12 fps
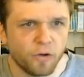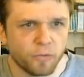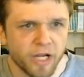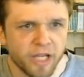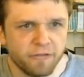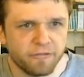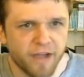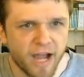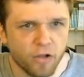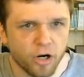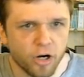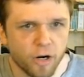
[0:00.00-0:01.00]
Ricky
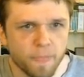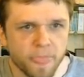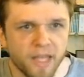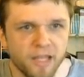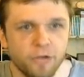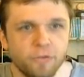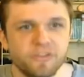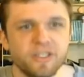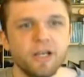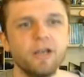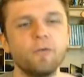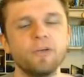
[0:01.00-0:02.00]
Fowler, you've
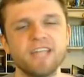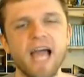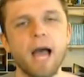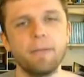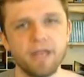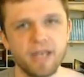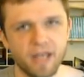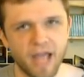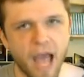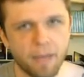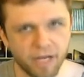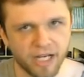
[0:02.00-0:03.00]
seen what's
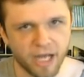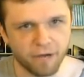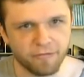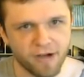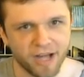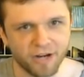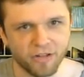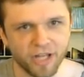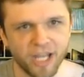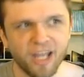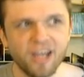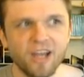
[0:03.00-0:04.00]
happening now
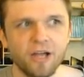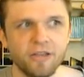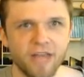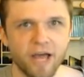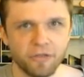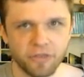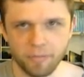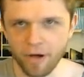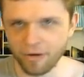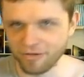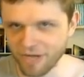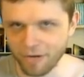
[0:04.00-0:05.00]
finally, now that the
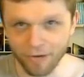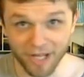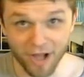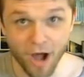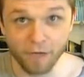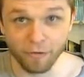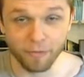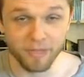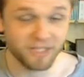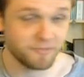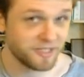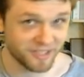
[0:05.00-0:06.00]
putter's not running hot for him.
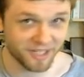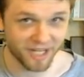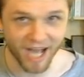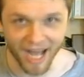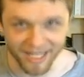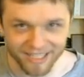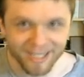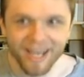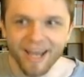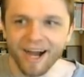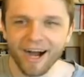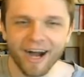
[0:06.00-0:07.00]
He's missing cuts.
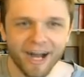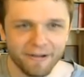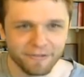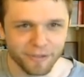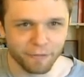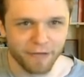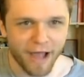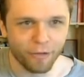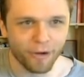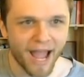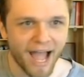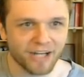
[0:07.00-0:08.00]
So
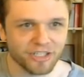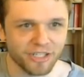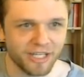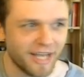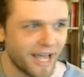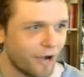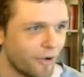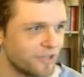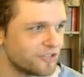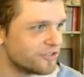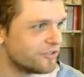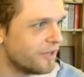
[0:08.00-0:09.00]
Fowler actually now
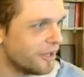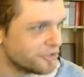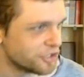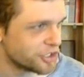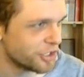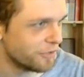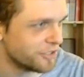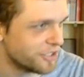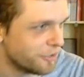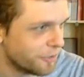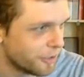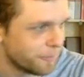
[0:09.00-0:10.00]
has, I'll just show it
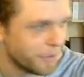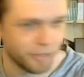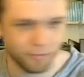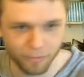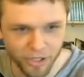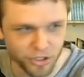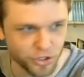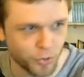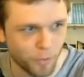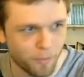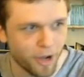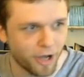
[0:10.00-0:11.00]
to you in our putting regression
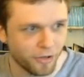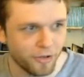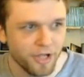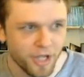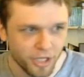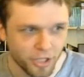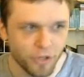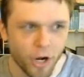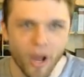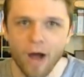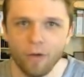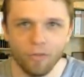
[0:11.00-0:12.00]
tool model. You
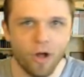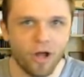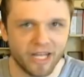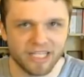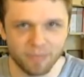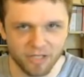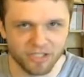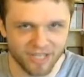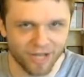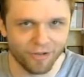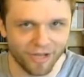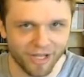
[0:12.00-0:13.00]
know how long it's been
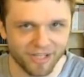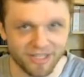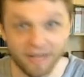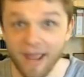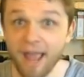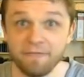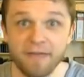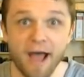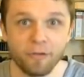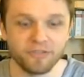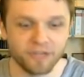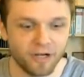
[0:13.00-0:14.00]
telling us that, hey,
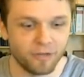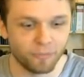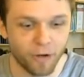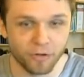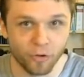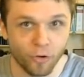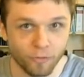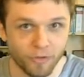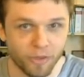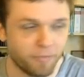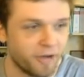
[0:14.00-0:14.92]
Fowler's going to run cold with the